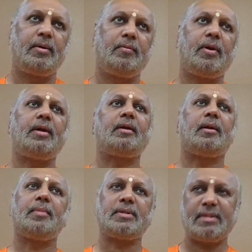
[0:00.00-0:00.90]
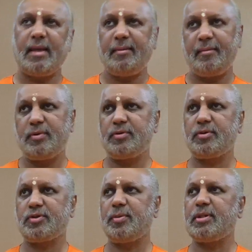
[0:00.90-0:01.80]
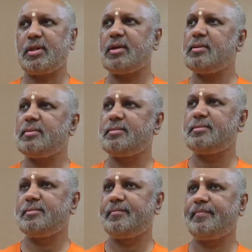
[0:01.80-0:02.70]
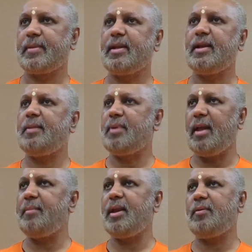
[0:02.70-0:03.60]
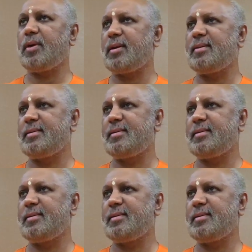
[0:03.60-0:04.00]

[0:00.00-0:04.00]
what did Rama say to Sumantra? Did he blame anyone?